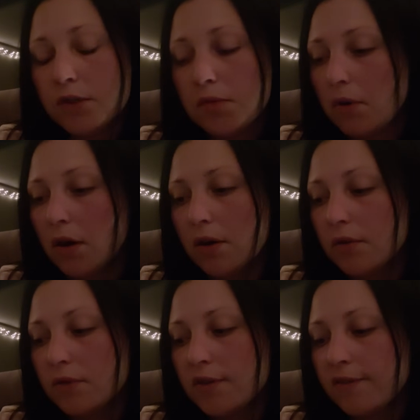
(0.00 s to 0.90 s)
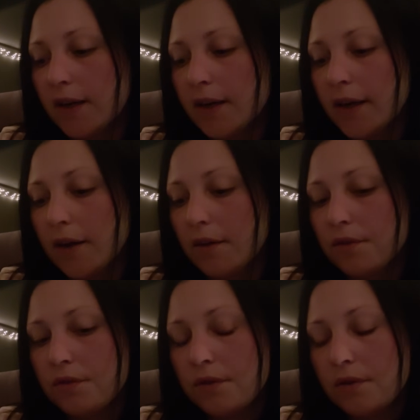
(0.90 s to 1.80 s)
tomorrow to find out.
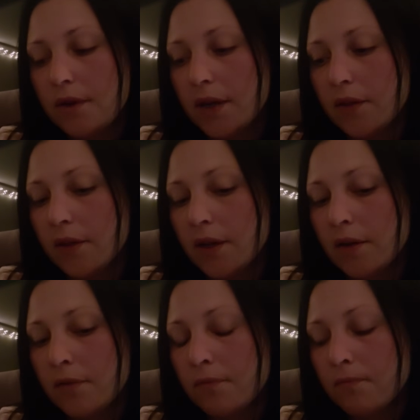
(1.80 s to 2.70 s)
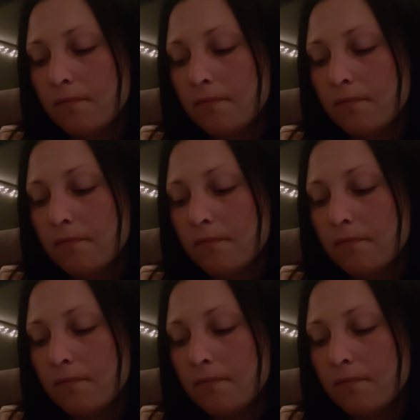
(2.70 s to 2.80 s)
And then,